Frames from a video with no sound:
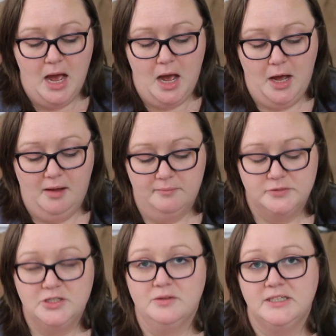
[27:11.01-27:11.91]
Um,
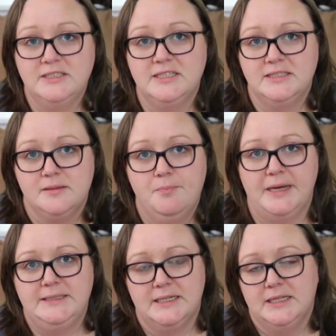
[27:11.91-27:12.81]
so this is
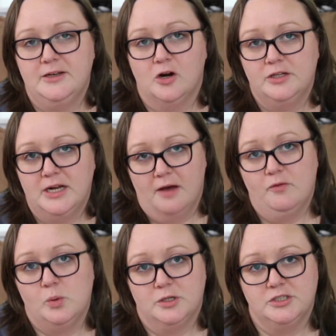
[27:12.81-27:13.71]
basically yarn that I've
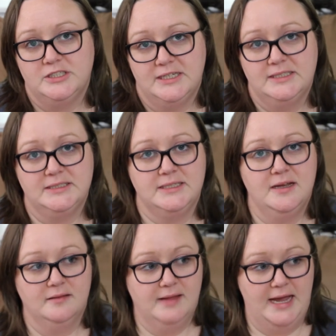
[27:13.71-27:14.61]
ordered since
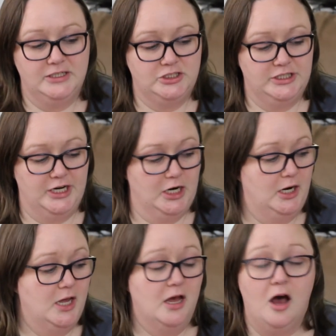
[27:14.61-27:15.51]
last year.